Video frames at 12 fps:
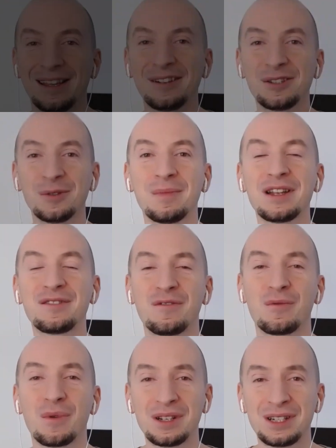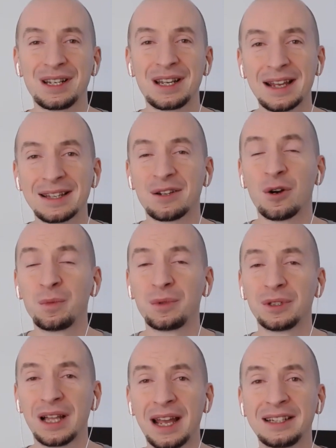Thanks so much for watching, guys. I hope
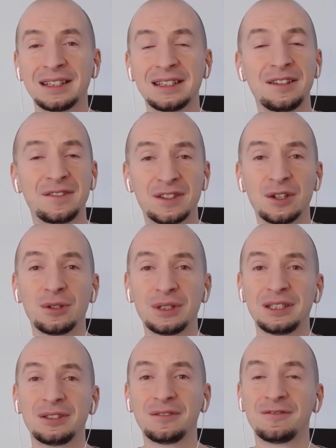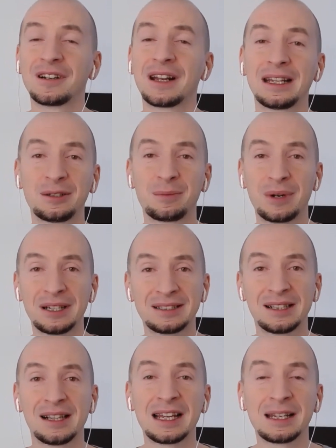you liked it. If so, then don't forget to press
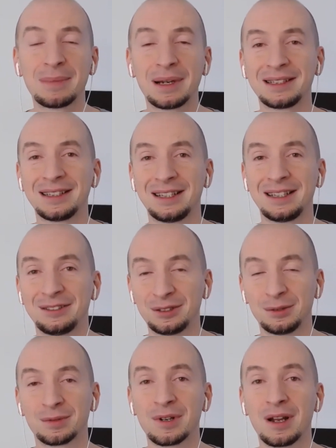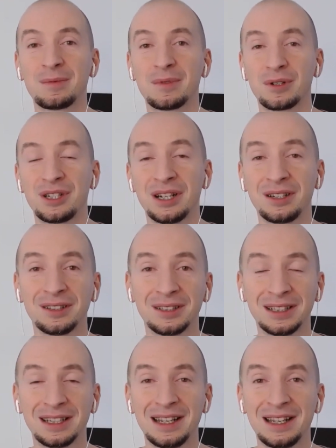the like button and to subscribe to our
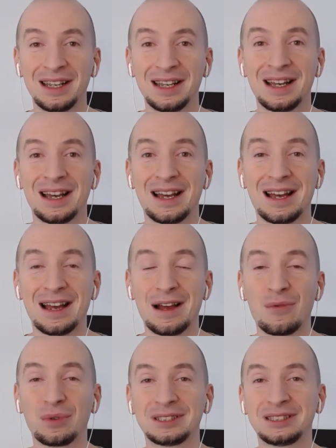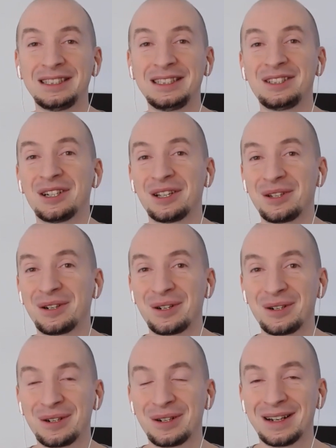channel. Uh, we'll see each
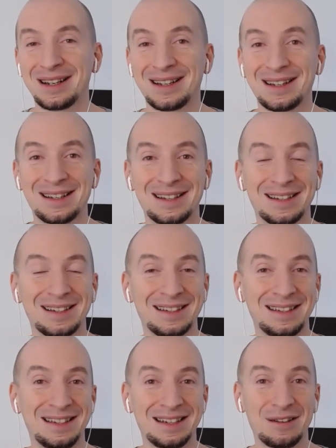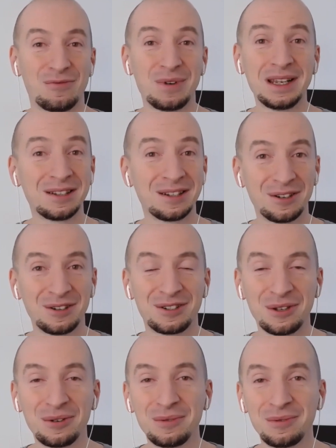other uh, in a week or
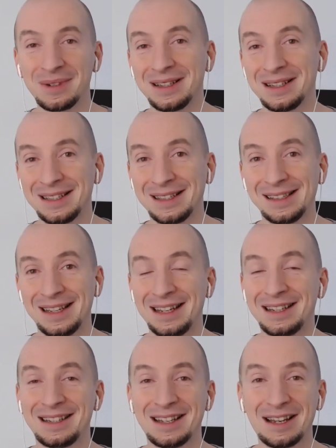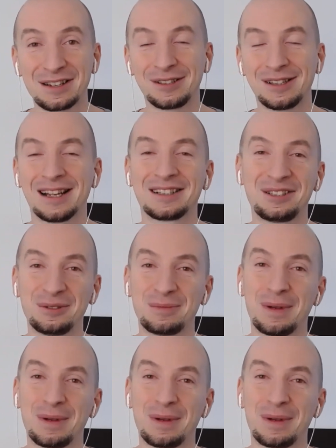so. Uh, and uh, good luck to you.